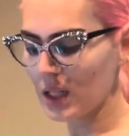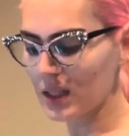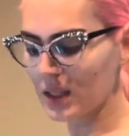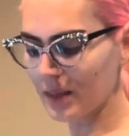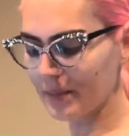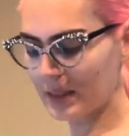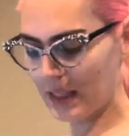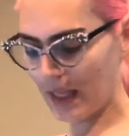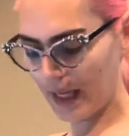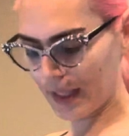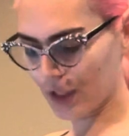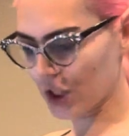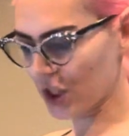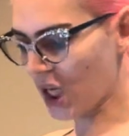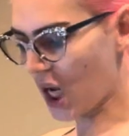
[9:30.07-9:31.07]
some
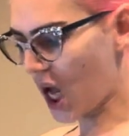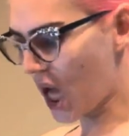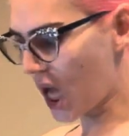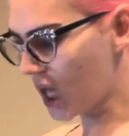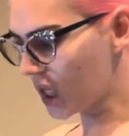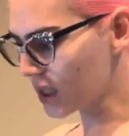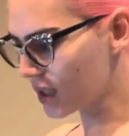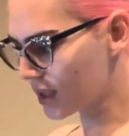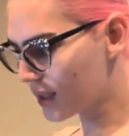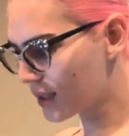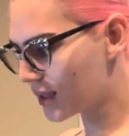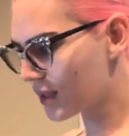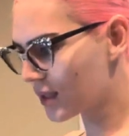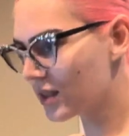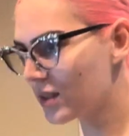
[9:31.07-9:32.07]
tater tots,
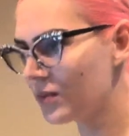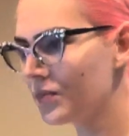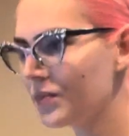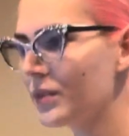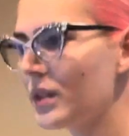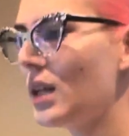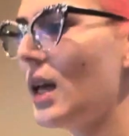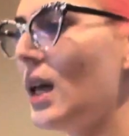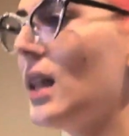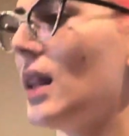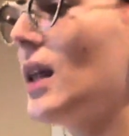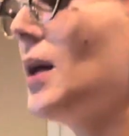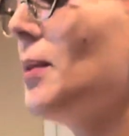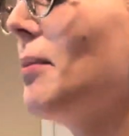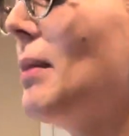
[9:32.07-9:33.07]
and
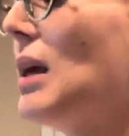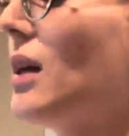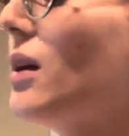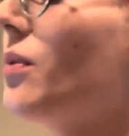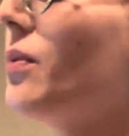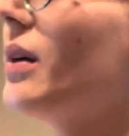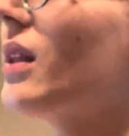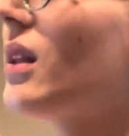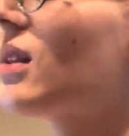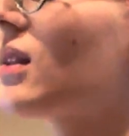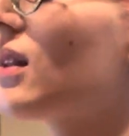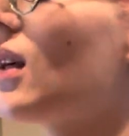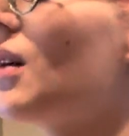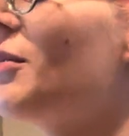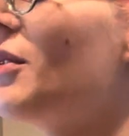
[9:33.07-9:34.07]
then make it with
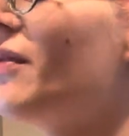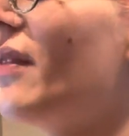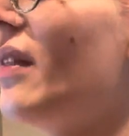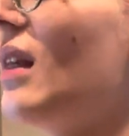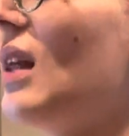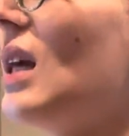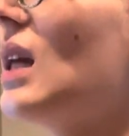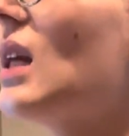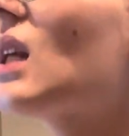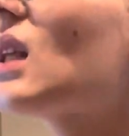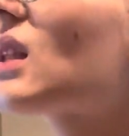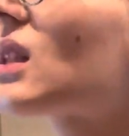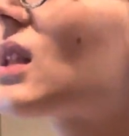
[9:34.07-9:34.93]
some of this.